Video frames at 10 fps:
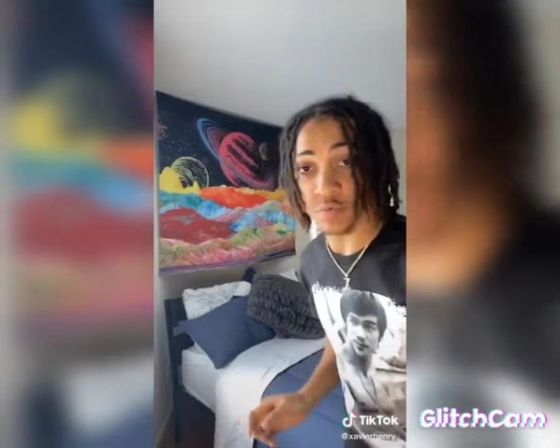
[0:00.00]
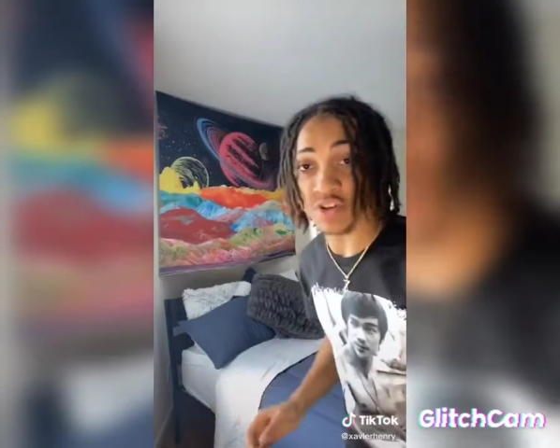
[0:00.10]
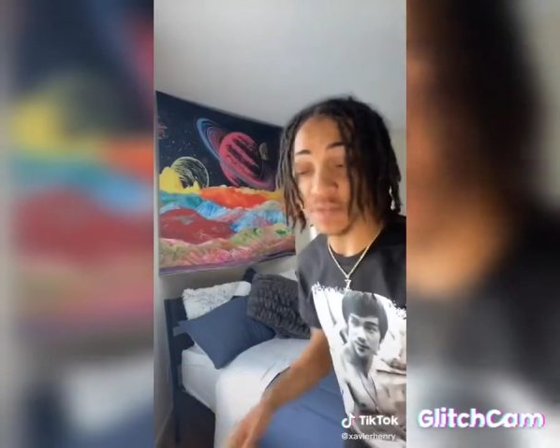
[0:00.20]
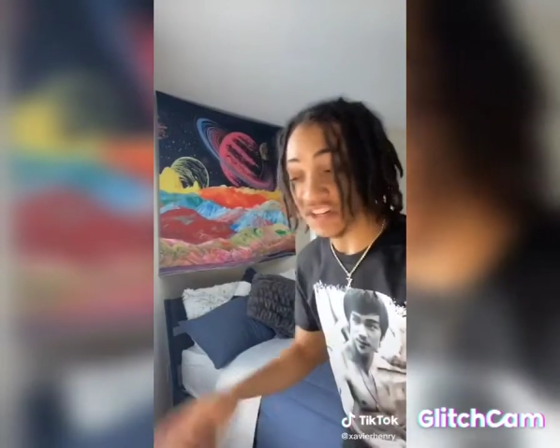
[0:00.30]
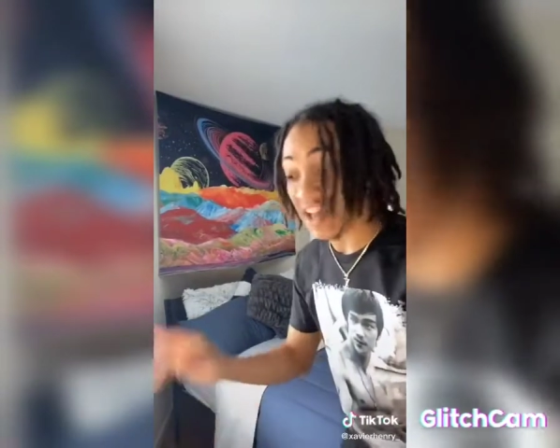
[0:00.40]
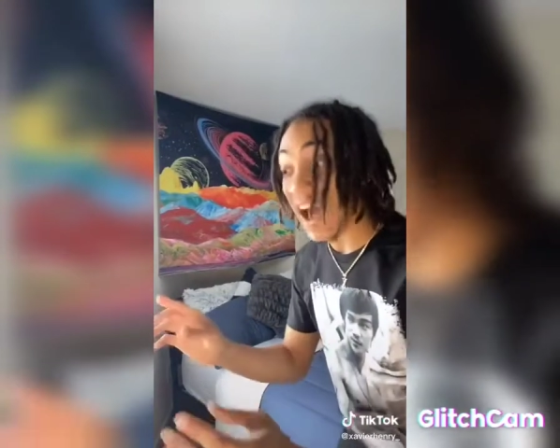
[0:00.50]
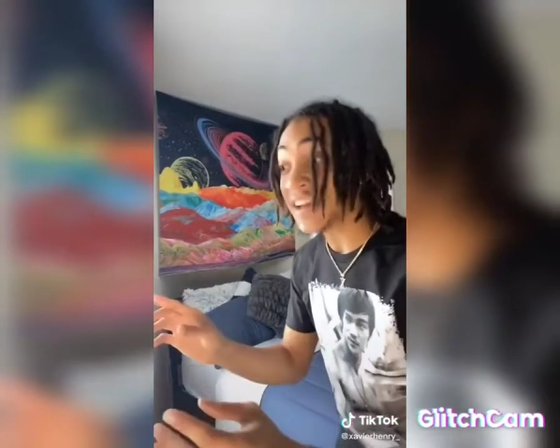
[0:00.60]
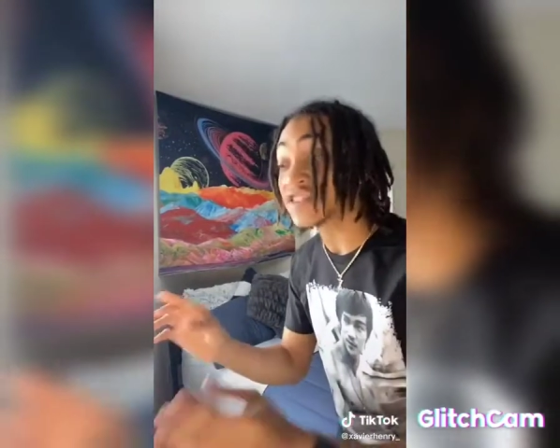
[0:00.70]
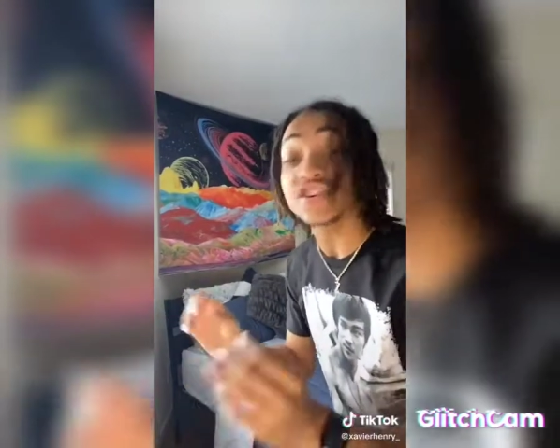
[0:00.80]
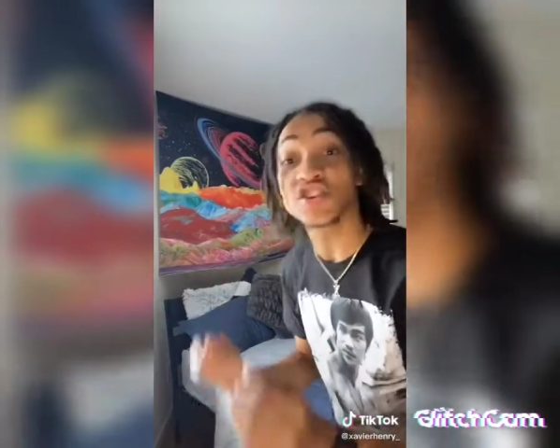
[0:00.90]
which means I
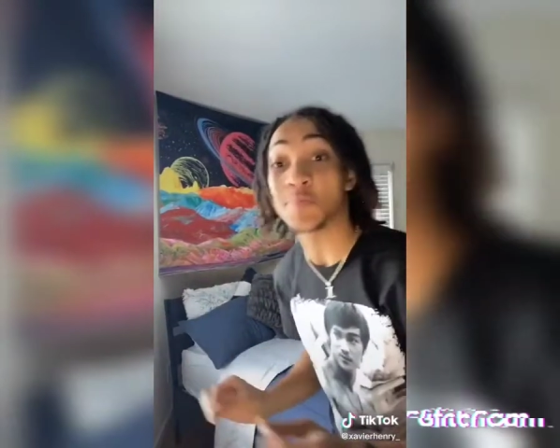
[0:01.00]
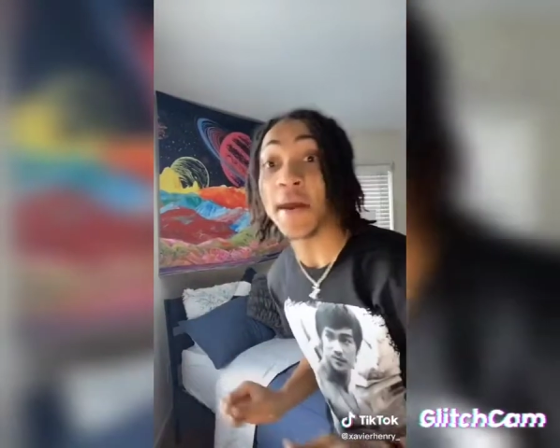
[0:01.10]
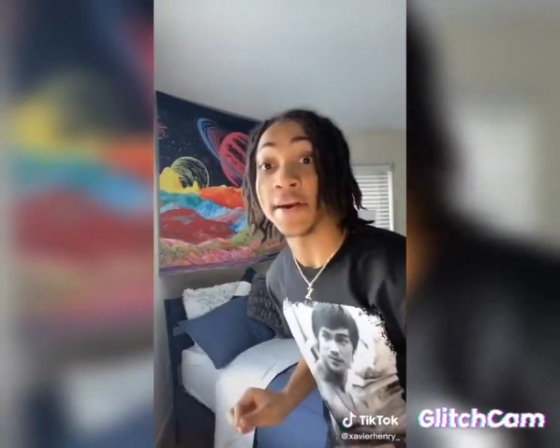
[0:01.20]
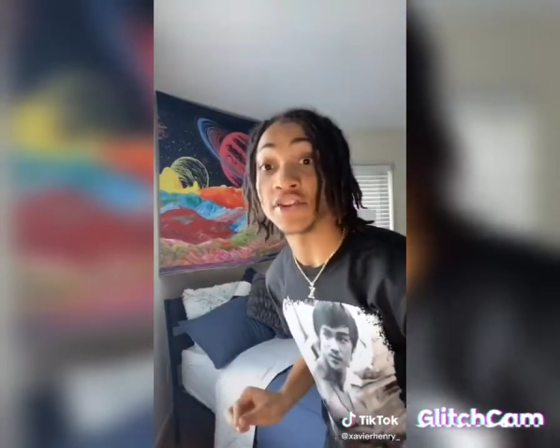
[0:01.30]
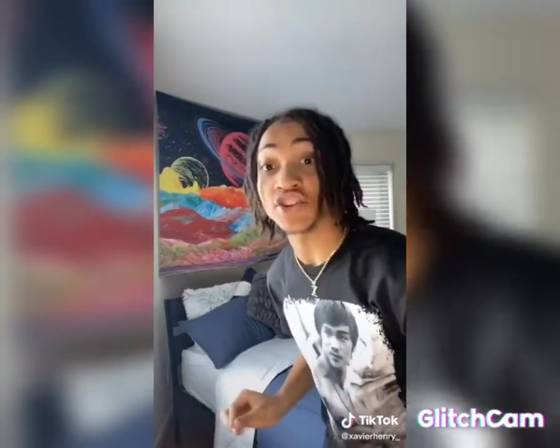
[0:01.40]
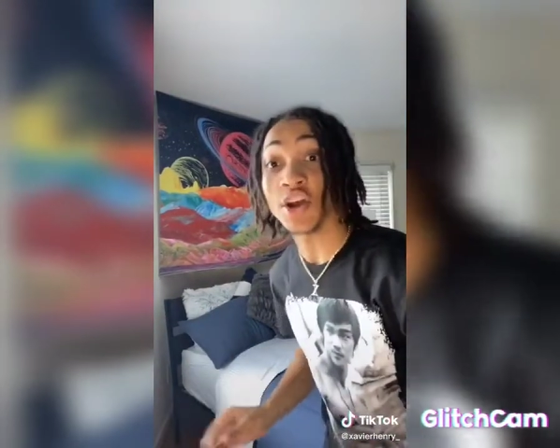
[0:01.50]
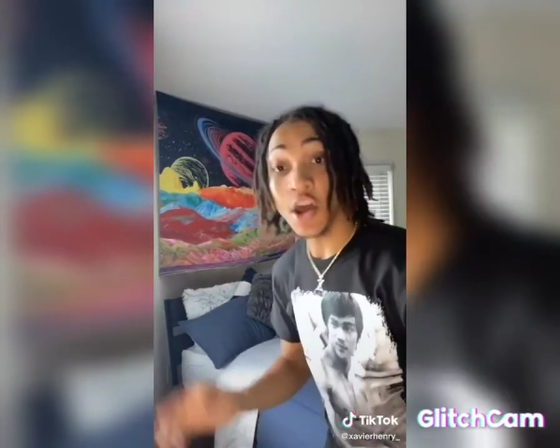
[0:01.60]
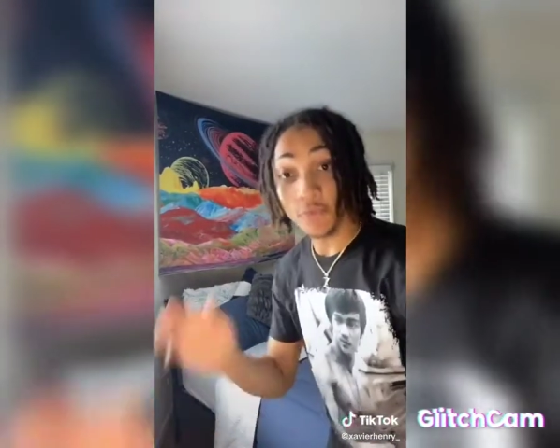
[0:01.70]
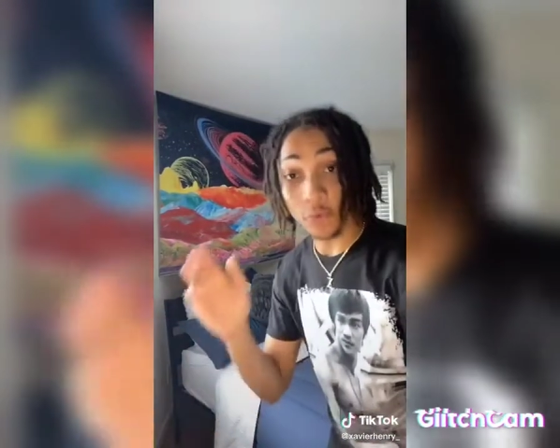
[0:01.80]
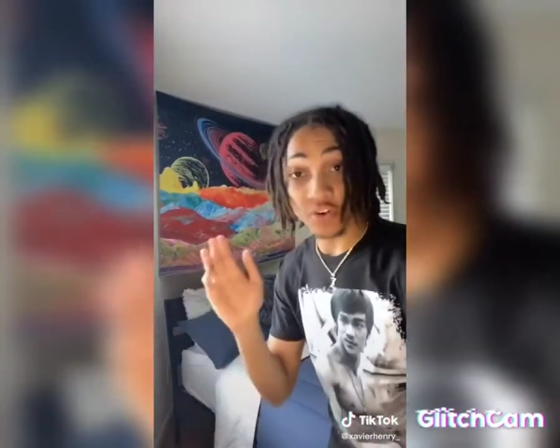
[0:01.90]
took Spanish
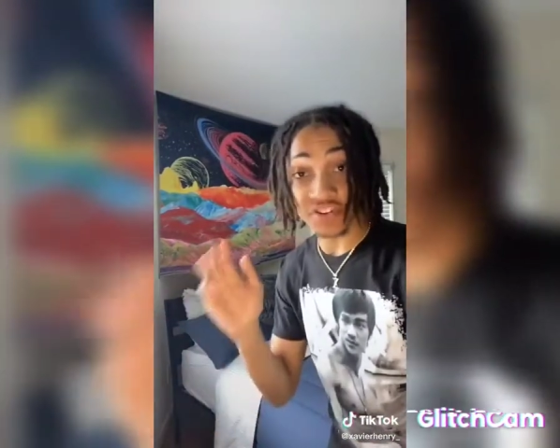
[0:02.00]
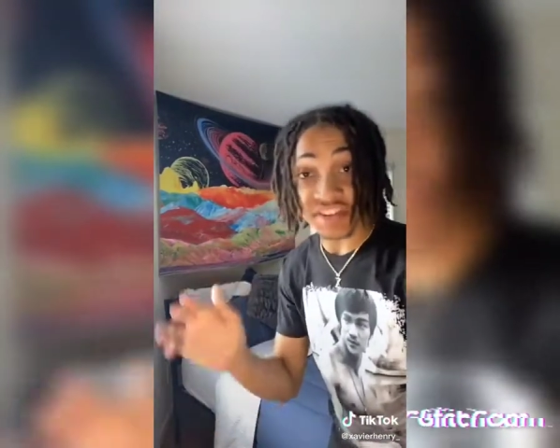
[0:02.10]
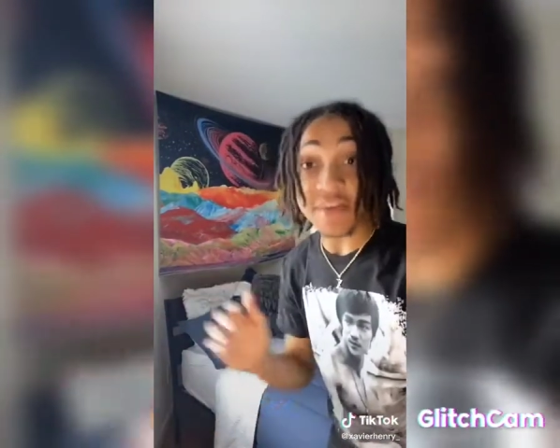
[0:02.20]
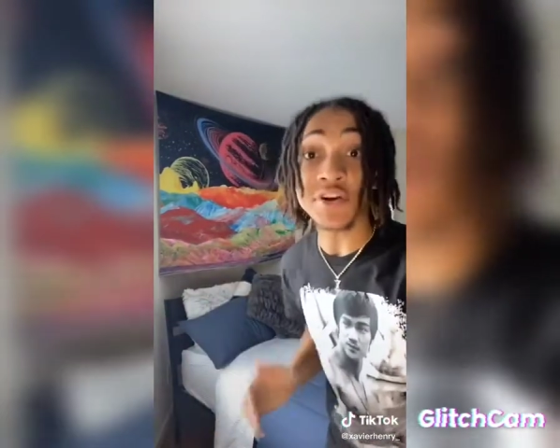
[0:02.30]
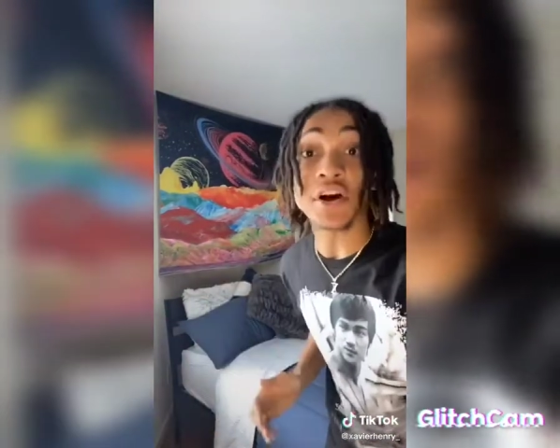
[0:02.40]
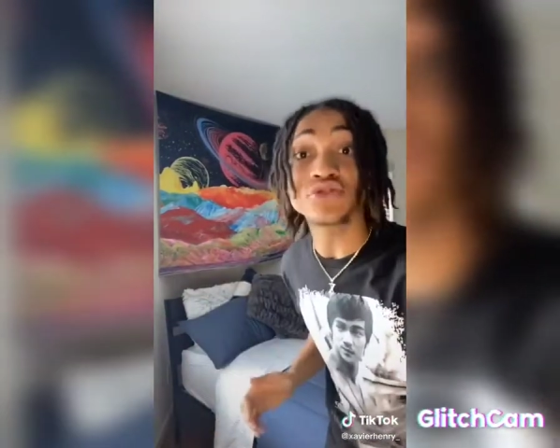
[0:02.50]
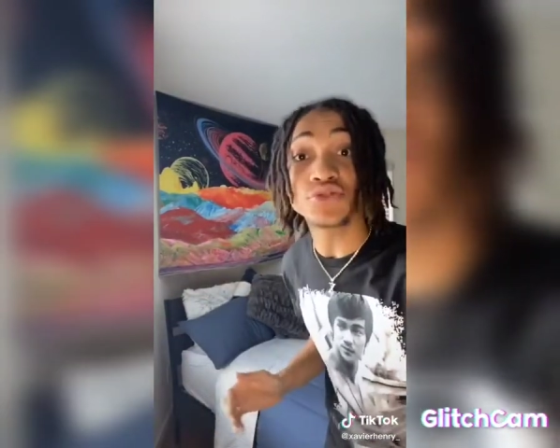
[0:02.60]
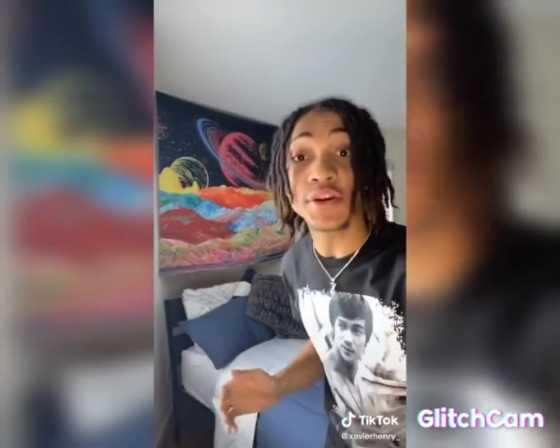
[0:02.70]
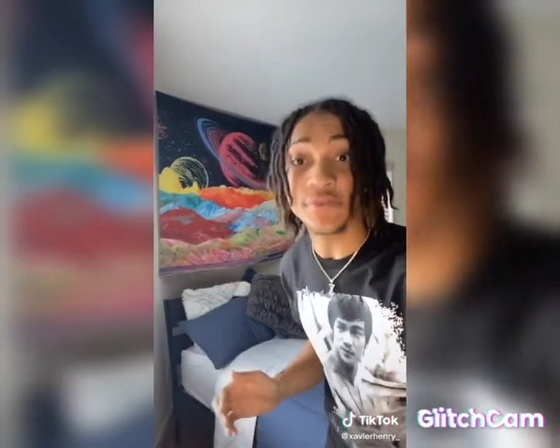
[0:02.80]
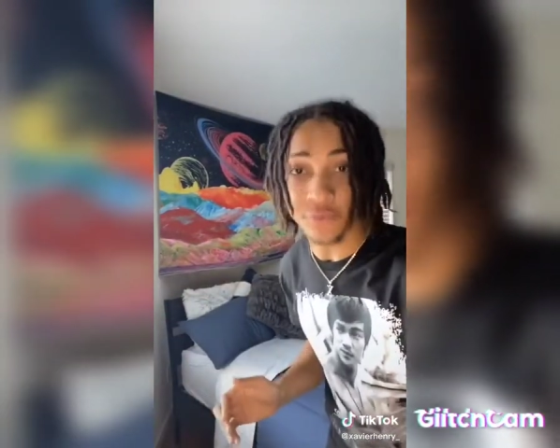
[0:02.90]
for
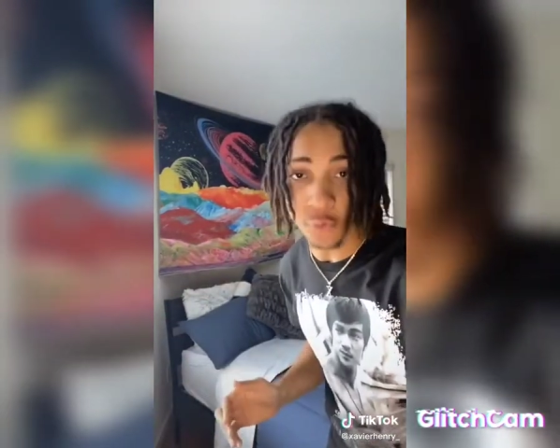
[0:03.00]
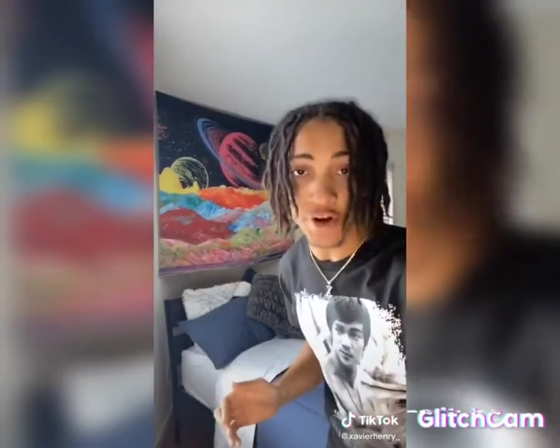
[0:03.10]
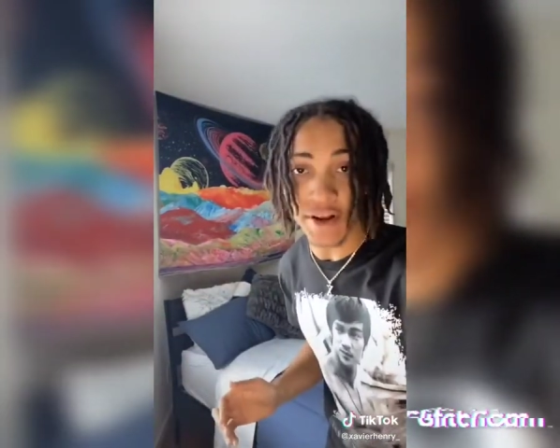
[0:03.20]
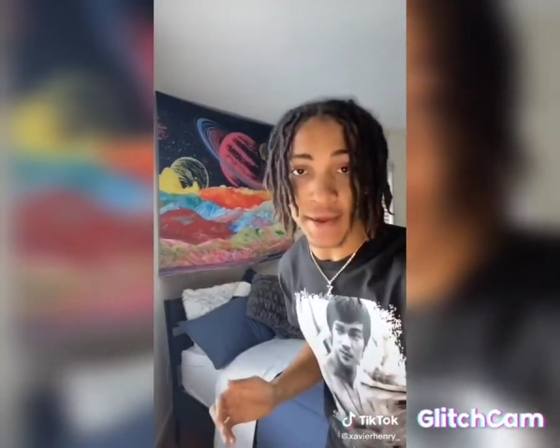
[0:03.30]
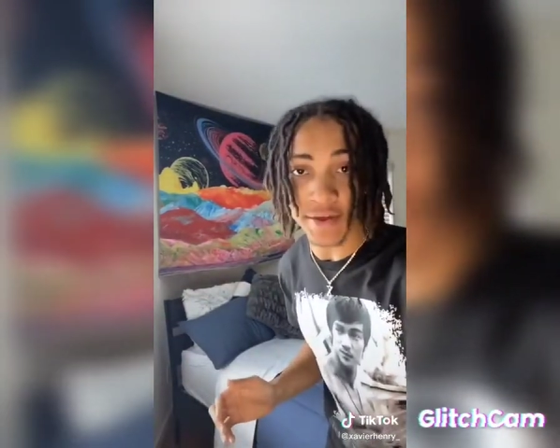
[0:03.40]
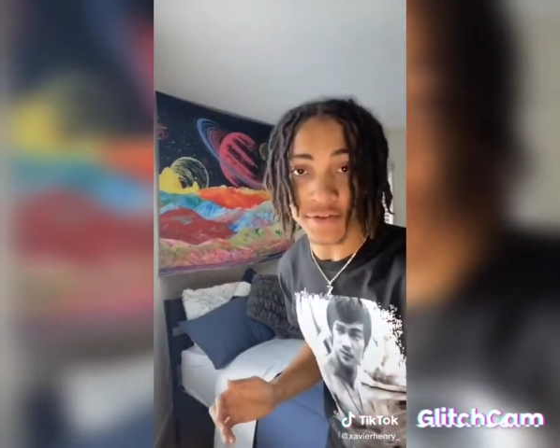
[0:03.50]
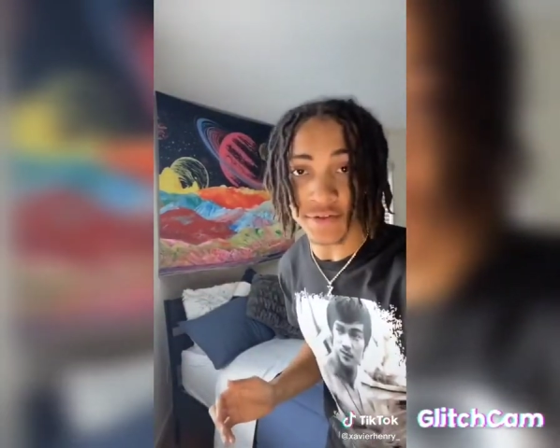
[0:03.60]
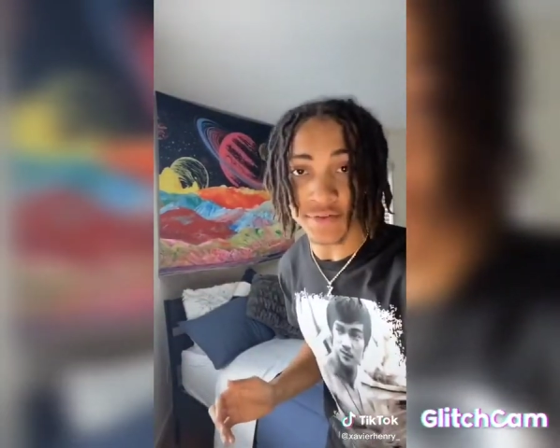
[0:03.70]
740 days.